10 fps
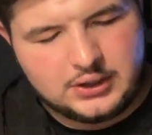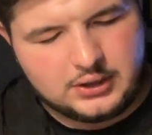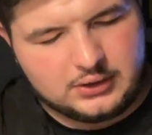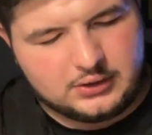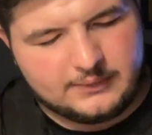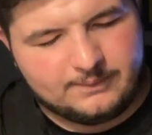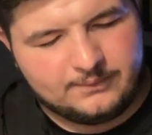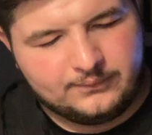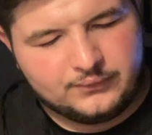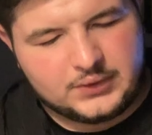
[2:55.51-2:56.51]
Um,
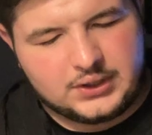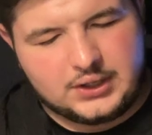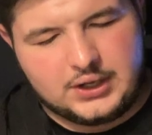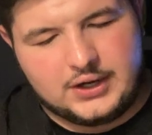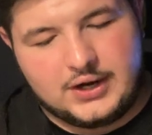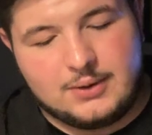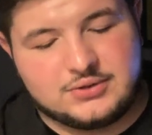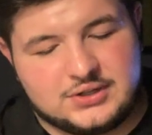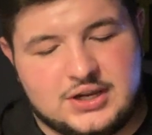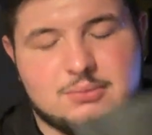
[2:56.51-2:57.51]
and I
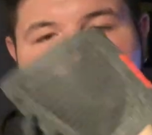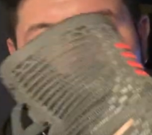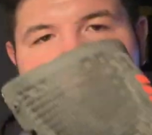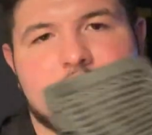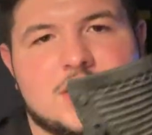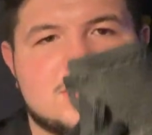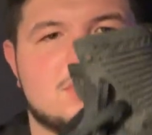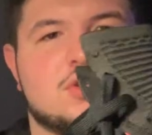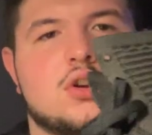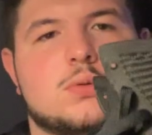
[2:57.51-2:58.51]
was able to get my hands on
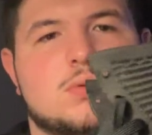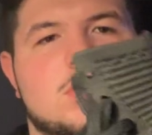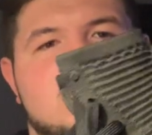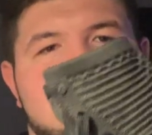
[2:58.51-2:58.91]
the Kobe ones.